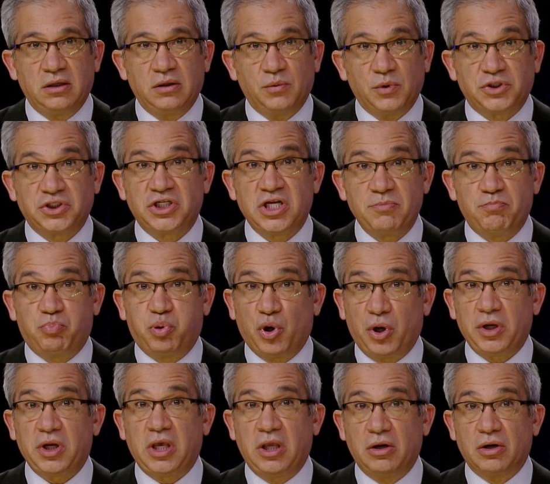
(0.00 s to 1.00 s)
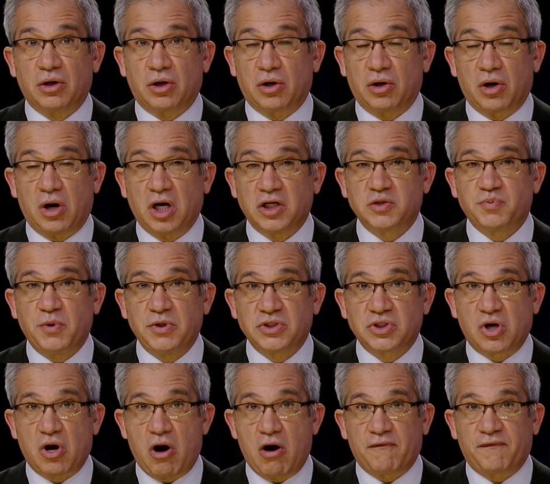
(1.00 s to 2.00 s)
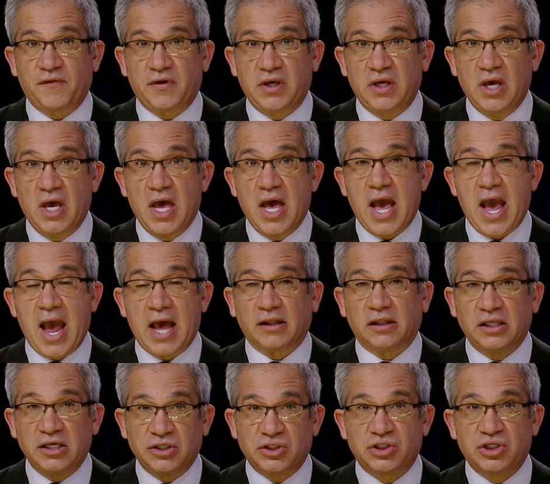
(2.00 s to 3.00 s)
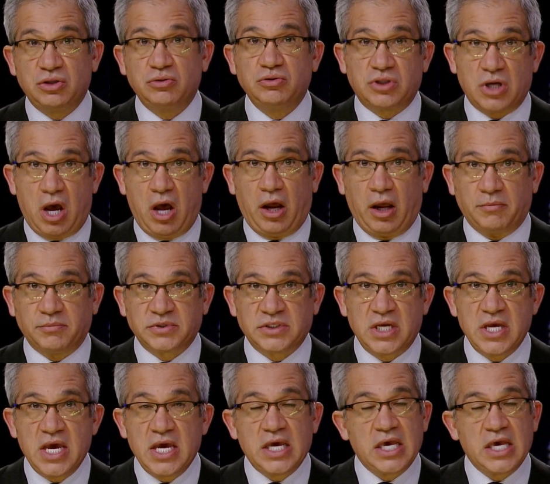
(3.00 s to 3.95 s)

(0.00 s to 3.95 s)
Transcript: which she put into her husband's coffee at least two times.